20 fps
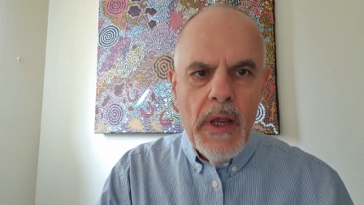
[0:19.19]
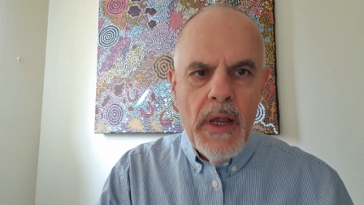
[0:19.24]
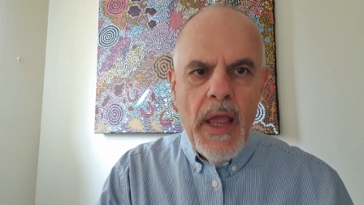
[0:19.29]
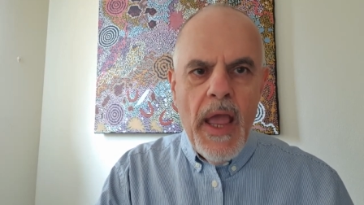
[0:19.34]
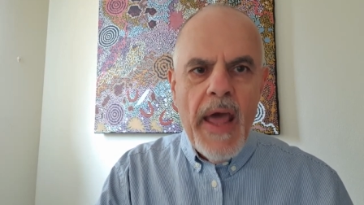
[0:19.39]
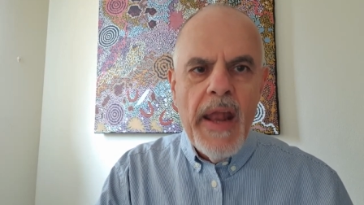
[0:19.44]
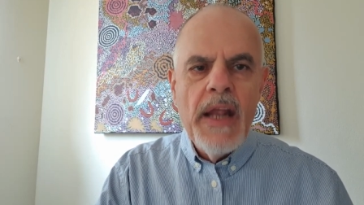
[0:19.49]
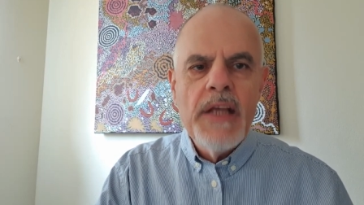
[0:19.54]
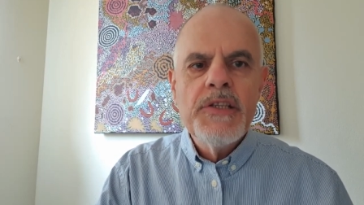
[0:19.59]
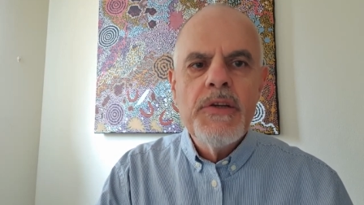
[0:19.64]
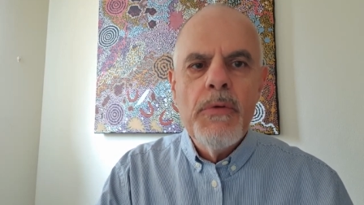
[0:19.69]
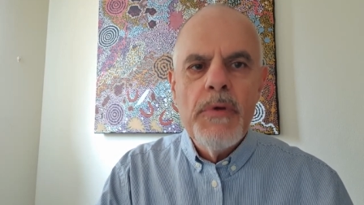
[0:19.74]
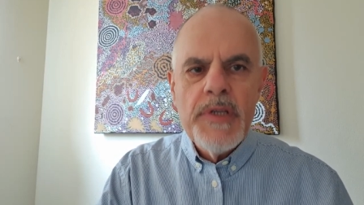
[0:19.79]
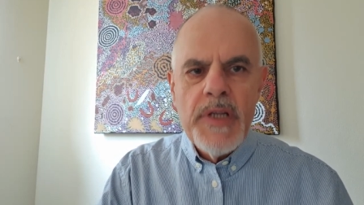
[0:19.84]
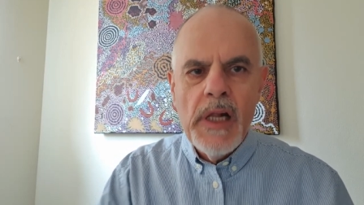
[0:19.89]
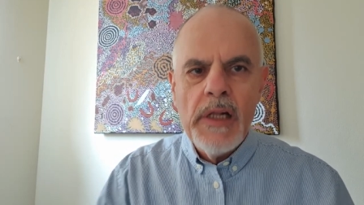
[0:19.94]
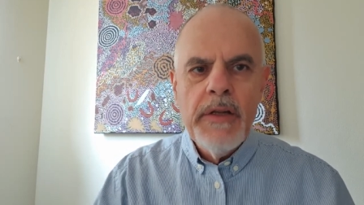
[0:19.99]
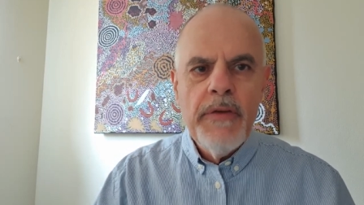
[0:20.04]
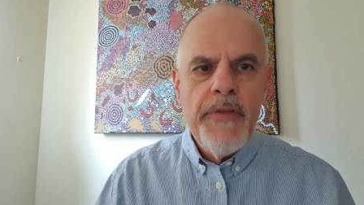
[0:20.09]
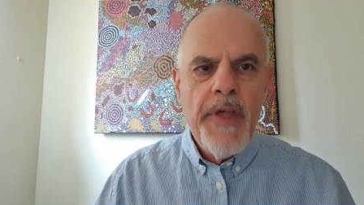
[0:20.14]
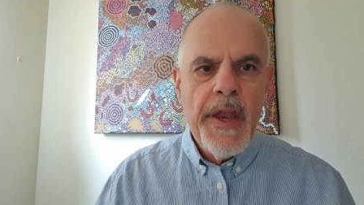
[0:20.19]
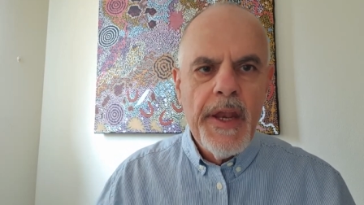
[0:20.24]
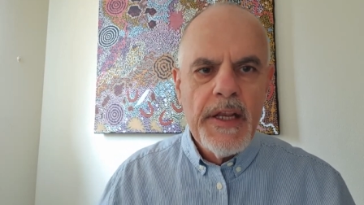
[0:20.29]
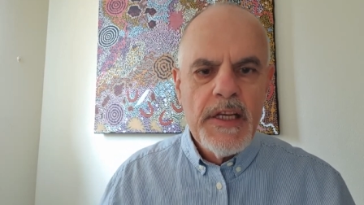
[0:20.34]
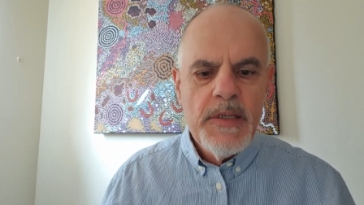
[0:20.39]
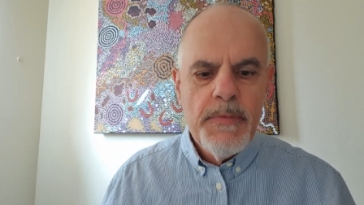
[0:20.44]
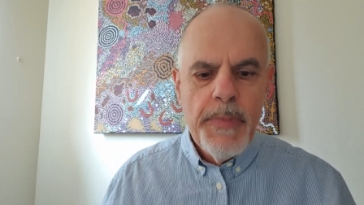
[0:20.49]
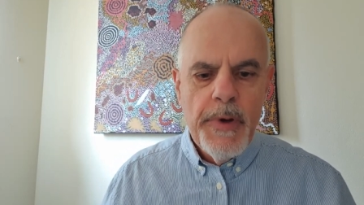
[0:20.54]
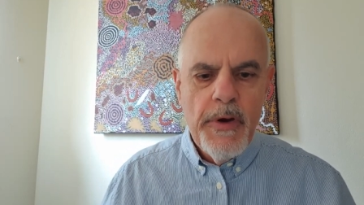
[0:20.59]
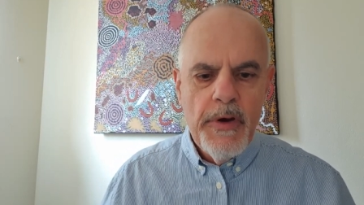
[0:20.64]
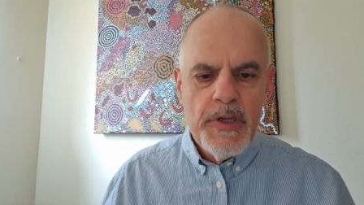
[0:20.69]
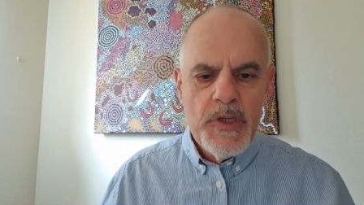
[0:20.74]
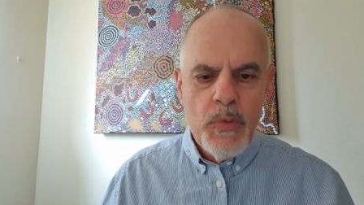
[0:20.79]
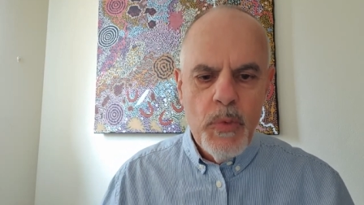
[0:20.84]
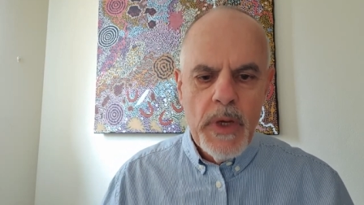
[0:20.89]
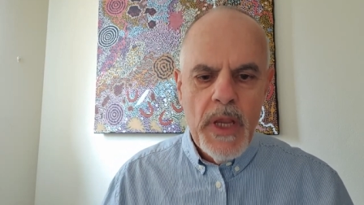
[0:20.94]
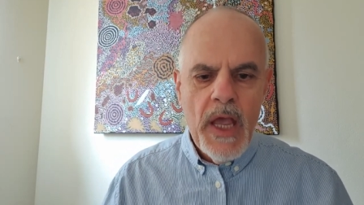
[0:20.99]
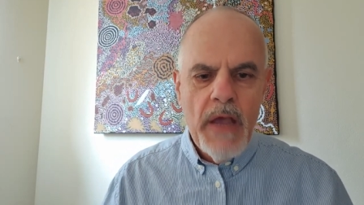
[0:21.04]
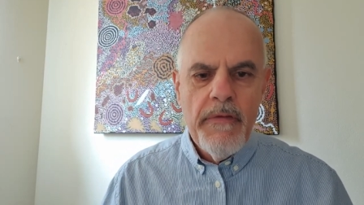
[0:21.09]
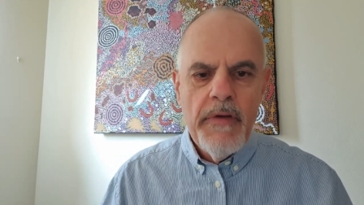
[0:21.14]
And as a result of that experience,
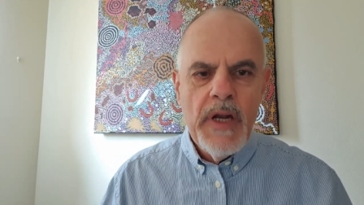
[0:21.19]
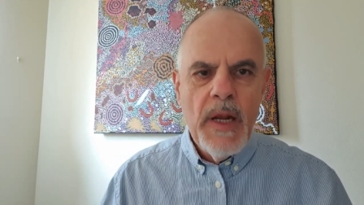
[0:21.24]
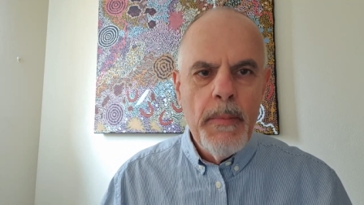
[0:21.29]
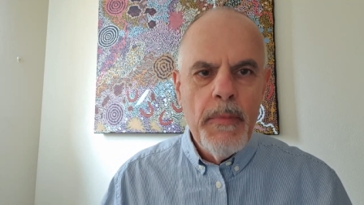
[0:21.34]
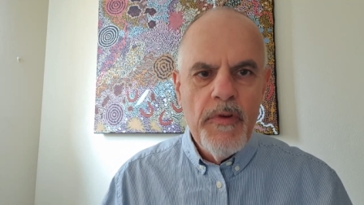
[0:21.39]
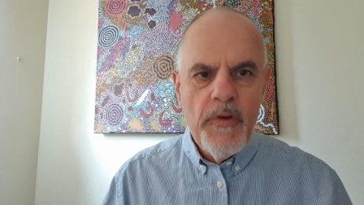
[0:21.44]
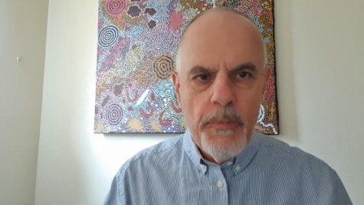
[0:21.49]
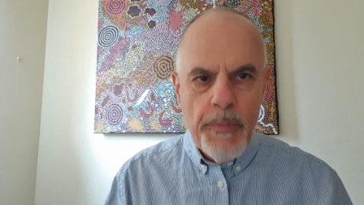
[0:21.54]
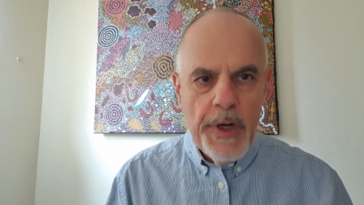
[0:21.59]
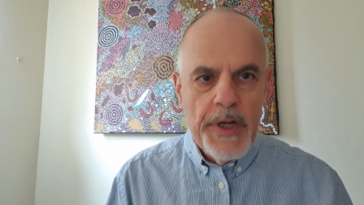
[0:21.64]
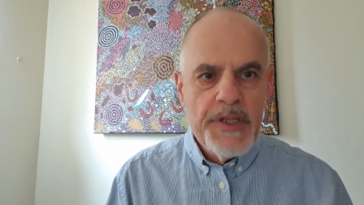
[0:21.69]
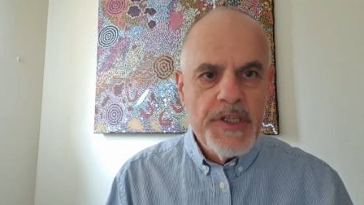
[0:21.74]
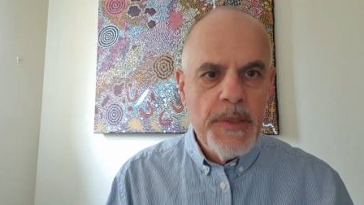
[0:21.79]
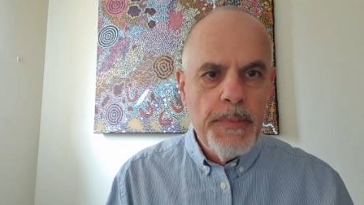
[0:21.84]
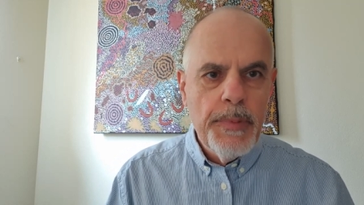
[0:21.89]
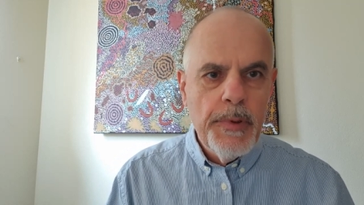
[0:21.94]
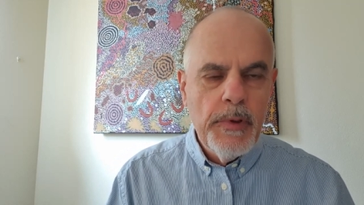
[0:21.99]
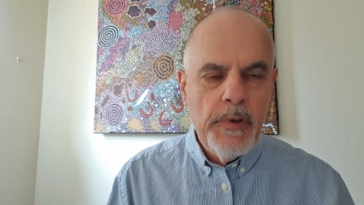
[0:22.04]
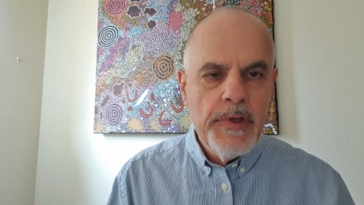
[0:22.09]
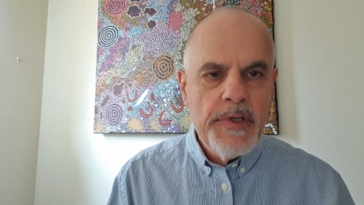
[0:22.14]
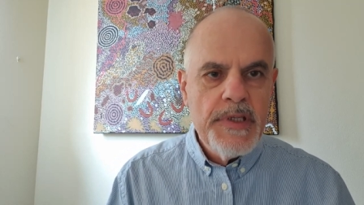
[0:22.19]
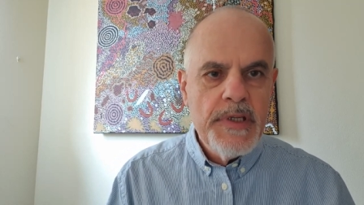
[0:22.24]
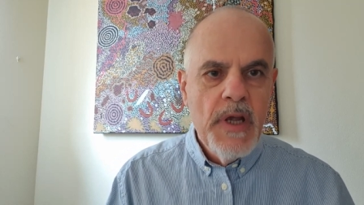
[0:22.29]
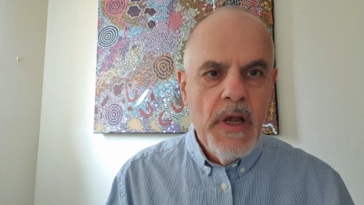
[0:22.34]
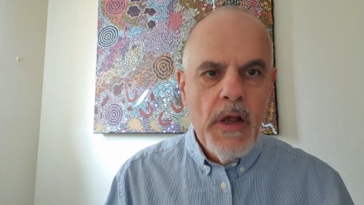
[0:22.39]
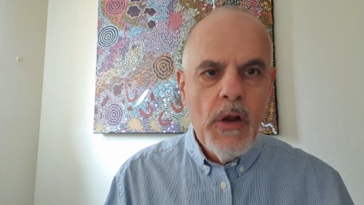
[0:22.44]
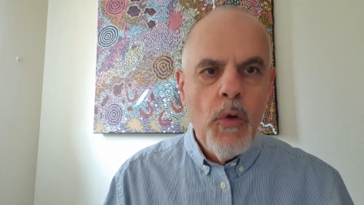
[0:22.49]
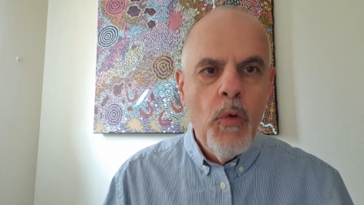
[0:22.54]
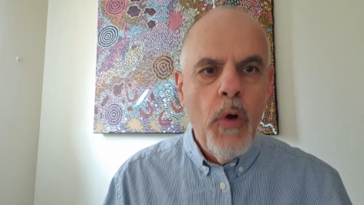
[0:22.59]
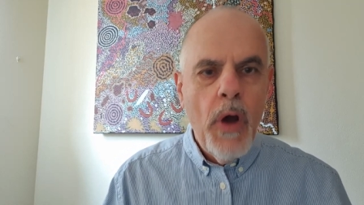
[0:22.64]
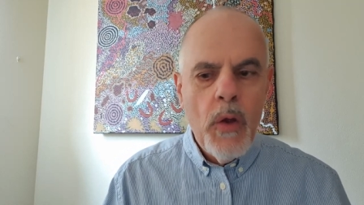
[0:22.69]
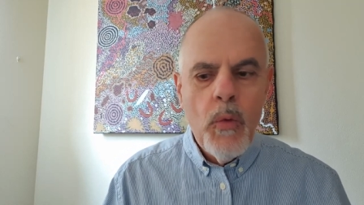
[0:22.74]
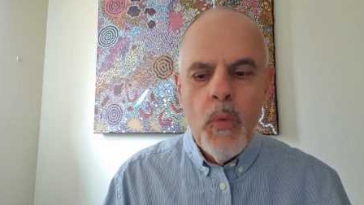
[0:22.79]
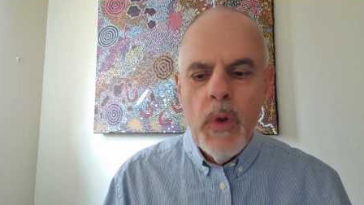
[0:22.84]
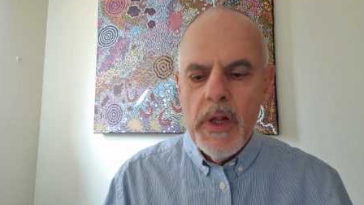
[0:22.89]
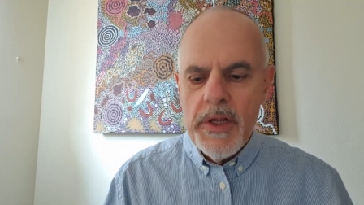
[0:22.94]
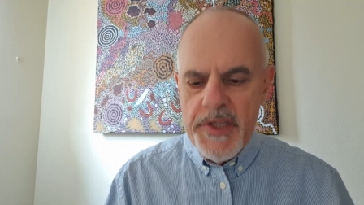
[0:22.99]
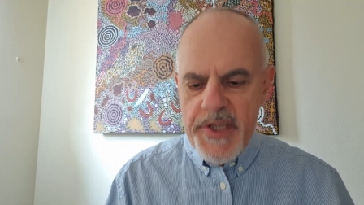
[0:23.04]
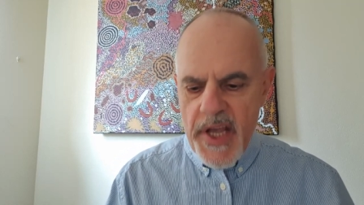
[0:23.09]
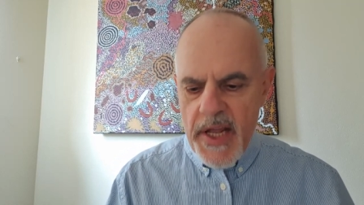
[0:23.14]
we have a number of principles quite
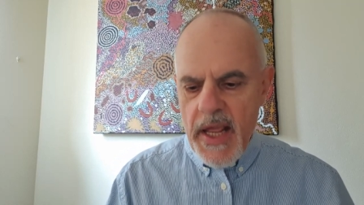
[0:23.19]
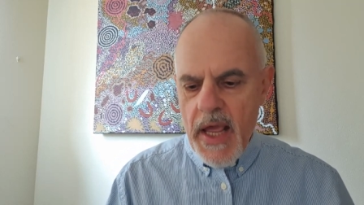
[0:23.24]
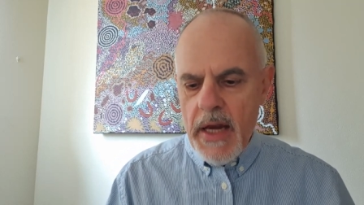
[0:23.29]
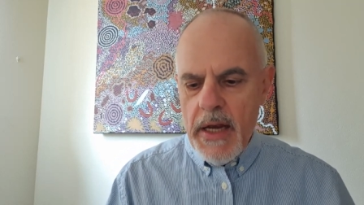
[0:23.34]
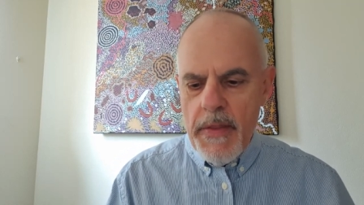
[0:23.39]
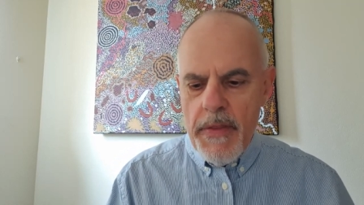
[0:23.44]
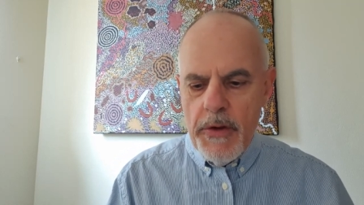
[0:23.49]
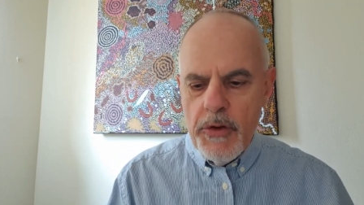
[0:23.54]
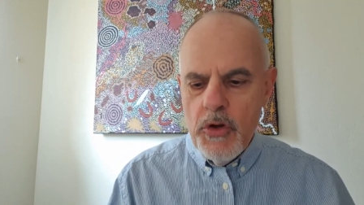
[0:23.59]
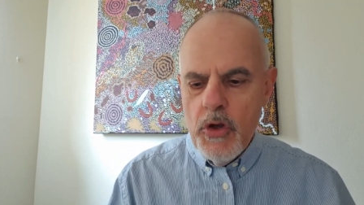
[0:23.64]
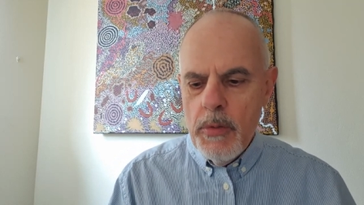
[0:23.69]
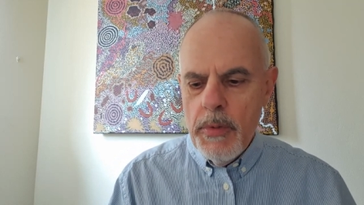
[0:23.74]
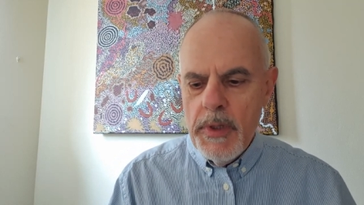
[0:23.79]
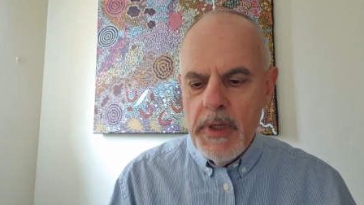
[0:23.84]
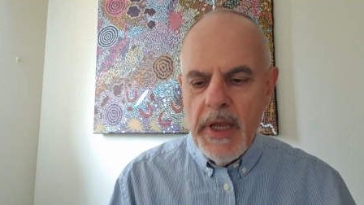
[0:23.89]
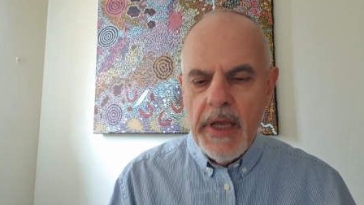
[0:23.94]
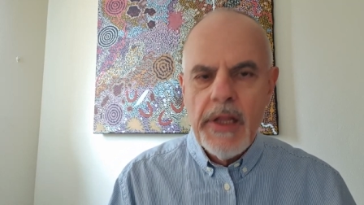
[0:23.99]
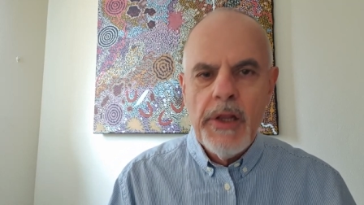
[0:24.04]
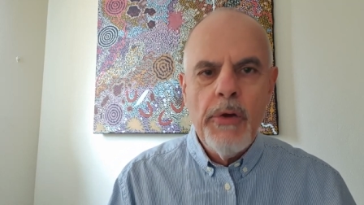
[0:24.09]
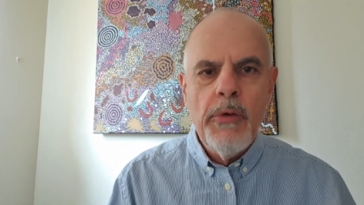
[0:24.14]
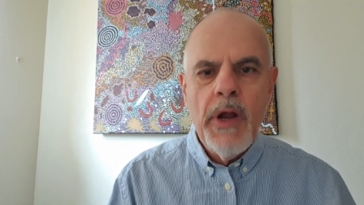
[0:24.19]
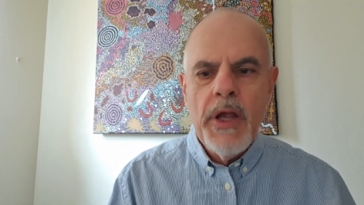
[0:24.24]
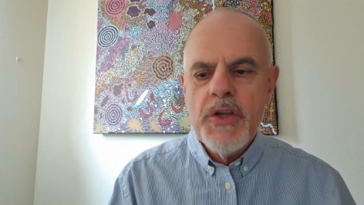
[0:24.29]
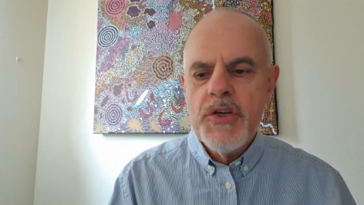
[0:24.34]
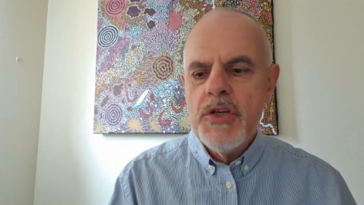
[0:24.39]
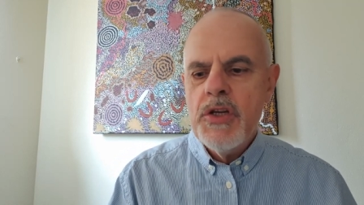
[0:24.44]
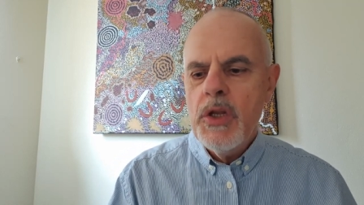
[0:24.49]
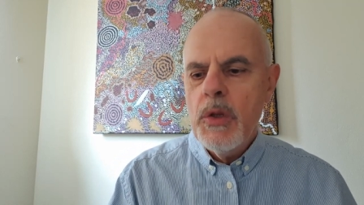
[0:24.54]
well set out in the Durban Declaration,